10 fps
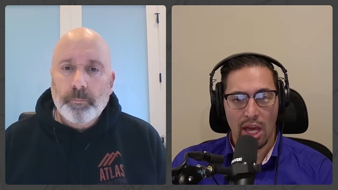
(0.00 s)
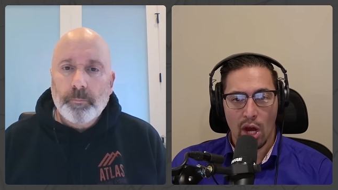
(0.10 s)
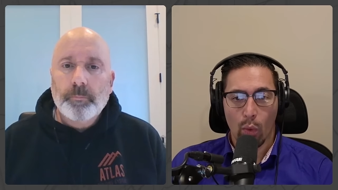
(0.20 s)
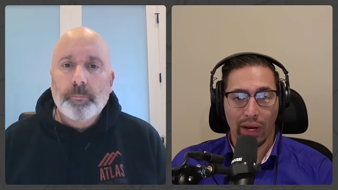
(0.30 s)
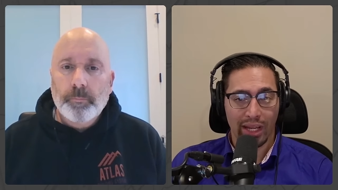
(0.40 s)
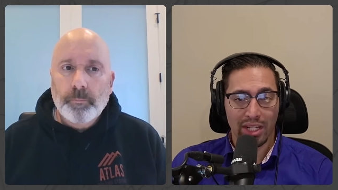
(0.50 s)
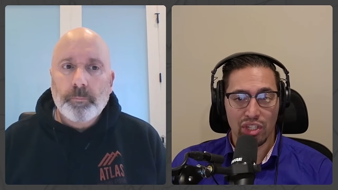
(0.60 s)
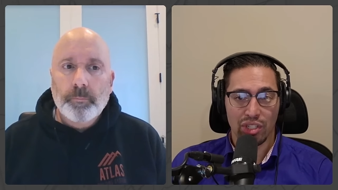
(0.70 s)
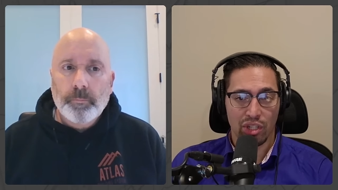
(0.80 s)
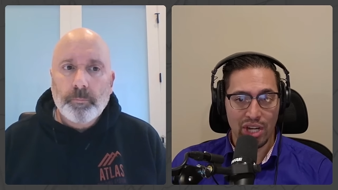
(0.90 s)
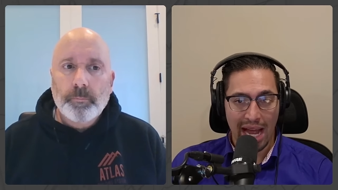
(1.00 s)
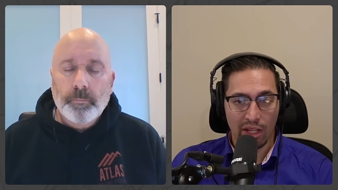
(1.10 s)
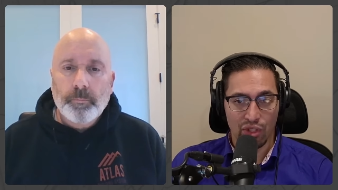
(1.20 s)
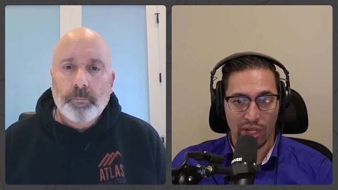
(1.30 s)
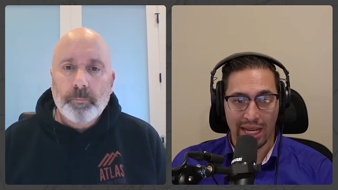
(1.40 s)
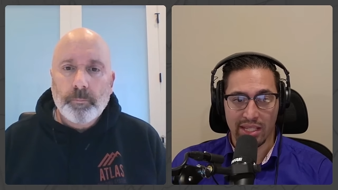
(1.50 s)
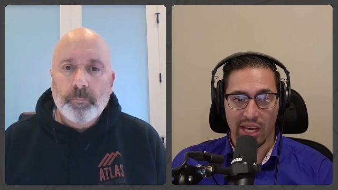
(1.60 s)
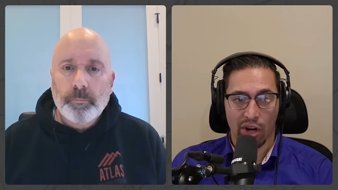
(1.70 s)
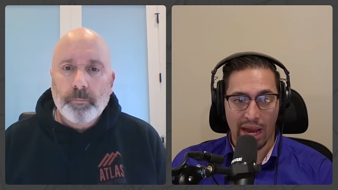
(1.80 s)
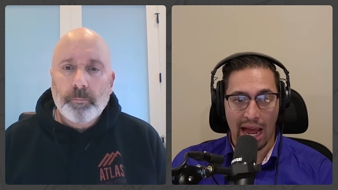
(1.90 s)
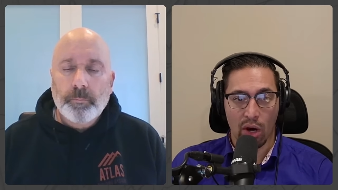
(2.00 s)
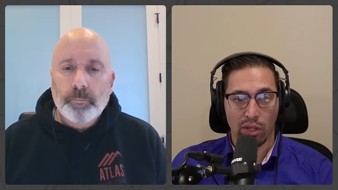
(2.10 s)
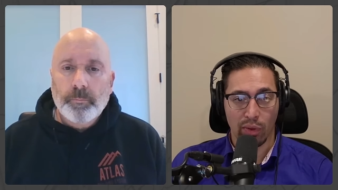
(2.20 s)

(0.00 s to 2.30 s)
Speaker 1: When conditions are challenging as they are now, you